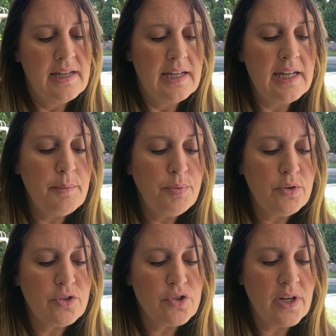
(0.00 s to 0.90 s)
He
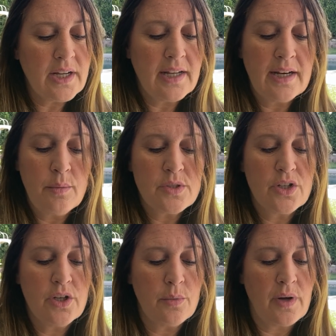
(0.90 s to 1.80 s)
pulled a trick, and it was a
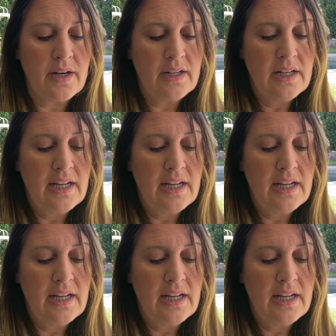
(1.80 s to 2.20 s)
good one.